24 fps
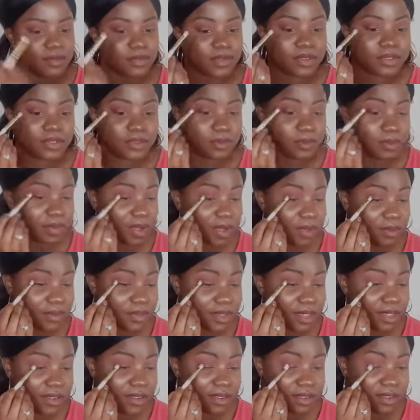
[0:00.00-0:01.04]
I'm going to
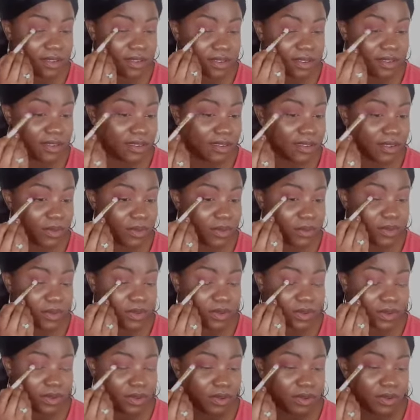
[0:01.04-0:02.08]
pop that on the
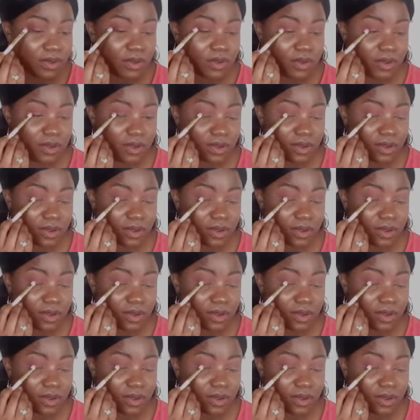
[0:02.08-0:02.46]
outer